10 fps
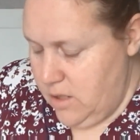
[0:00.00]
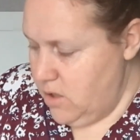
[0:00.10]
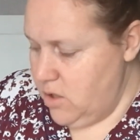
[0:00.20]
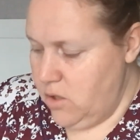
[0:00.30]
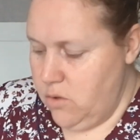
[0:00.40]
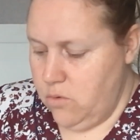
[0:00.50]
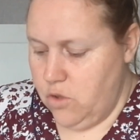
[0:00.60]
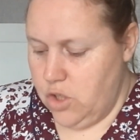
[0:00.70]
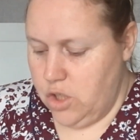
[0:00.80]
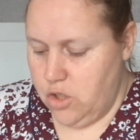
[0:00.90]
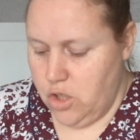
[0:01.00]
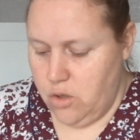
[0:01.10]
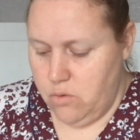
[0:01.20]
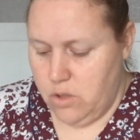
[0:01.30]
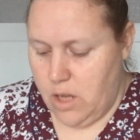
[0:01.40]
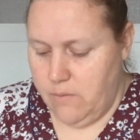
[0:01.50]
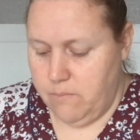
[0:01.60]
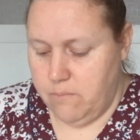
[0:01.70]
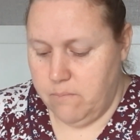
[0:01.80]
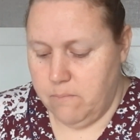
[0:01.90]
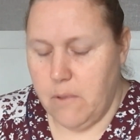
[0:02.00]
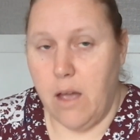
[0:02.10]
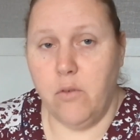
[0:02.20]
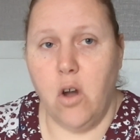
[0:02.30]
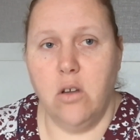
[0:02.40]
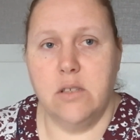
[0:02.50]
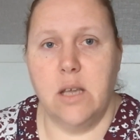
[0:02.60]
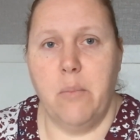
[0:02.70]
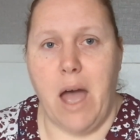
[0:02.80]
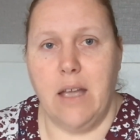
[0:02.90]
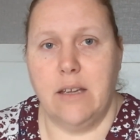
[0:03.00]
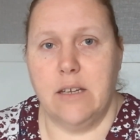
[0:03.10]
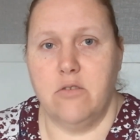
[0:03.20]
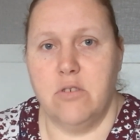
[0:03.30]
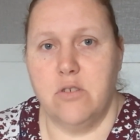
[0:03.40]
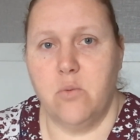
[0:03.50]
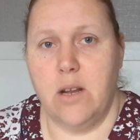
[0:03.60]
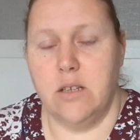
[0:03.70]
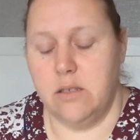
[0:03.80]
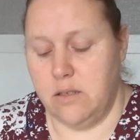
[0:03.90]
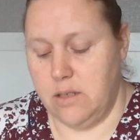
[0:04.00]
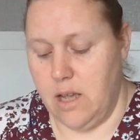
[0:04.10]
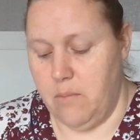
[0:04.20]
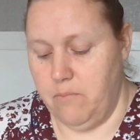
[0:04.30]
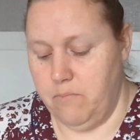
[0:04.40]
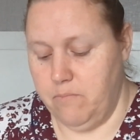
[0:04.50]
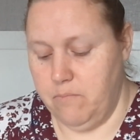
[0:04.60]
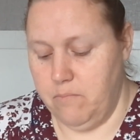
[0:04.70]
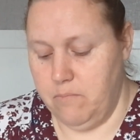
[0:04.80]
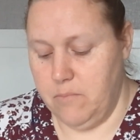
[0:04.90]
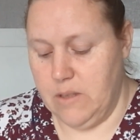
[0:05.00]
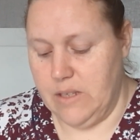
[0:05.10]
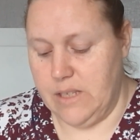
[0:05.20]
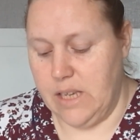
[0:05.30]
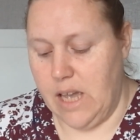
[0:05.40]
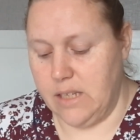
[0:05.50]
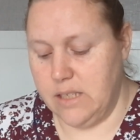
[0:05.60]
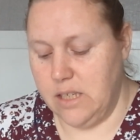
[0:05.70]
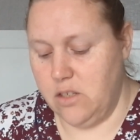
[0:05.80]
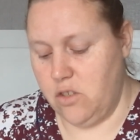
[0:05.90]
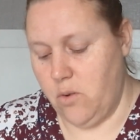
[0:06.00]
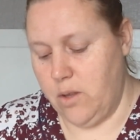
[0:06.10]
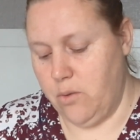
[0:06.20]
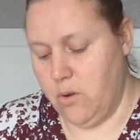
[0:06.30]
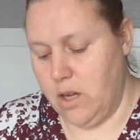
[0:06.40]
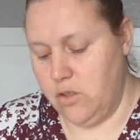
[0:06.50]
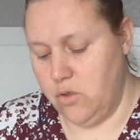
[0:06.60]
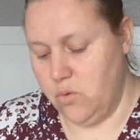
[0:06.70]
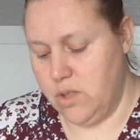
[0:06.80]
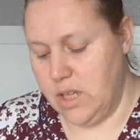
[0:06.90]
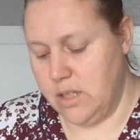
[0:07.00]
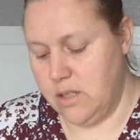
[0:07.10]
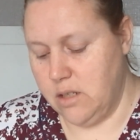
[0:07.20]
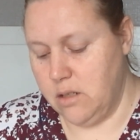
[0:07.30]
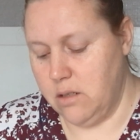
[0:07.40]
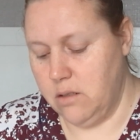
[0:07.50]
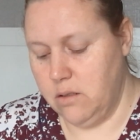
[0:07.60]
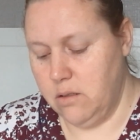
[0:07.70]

So she chose... I've got some Anchor as well as CXC, so I thought I'd use this to...